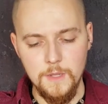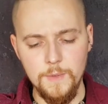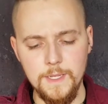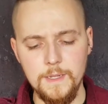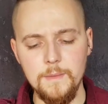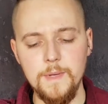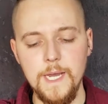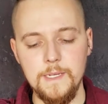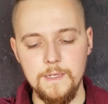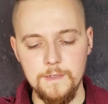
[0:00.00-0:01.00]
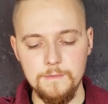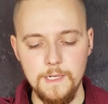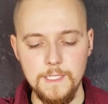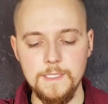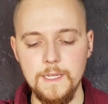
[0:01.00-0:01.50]
We can come back,
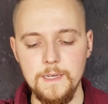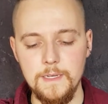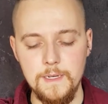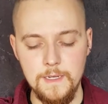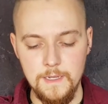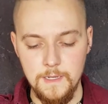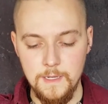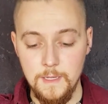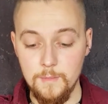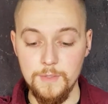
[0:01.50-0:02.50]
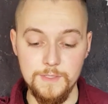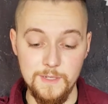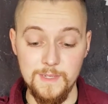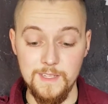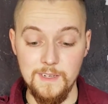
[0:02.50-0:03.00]
Ruggy said,
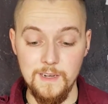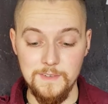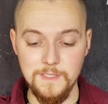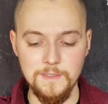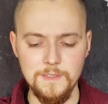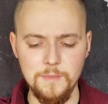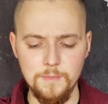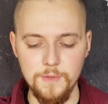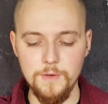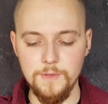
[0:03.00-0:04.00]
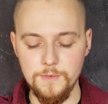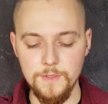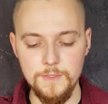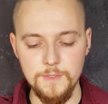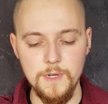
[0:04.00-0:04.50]
presuming the harvesters don't blow the
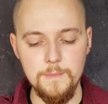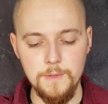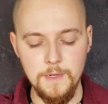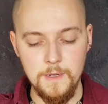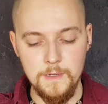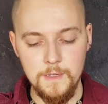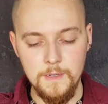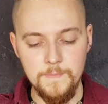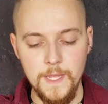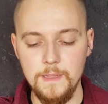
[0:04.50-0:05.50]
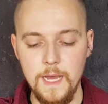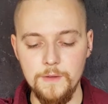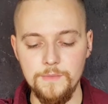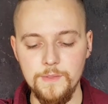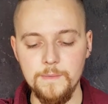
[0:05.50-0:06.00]
cruiser up. A
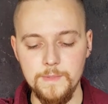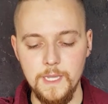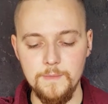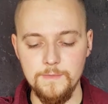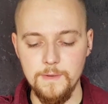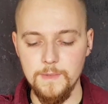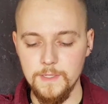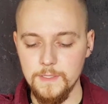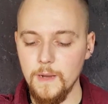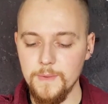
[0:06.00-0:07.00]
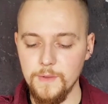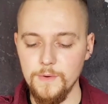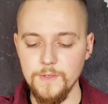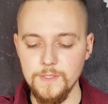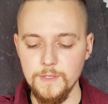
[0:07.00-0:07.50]
loud thump came from on top of the
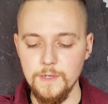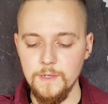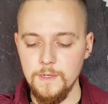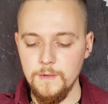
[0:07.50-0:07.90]
cruiser.